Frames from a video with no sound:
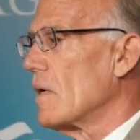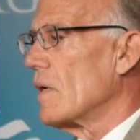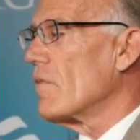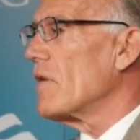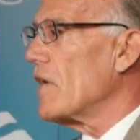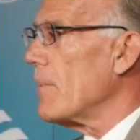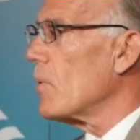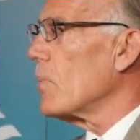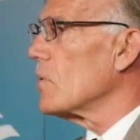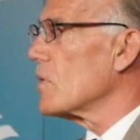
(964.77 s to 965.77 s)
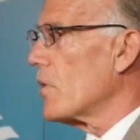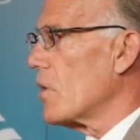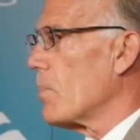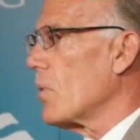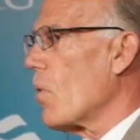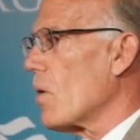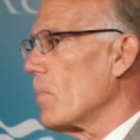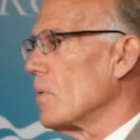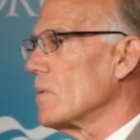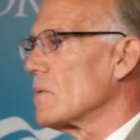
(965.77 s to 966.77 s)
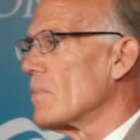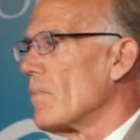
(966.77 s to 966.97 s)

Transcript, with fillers: irredeemables and the deplorables.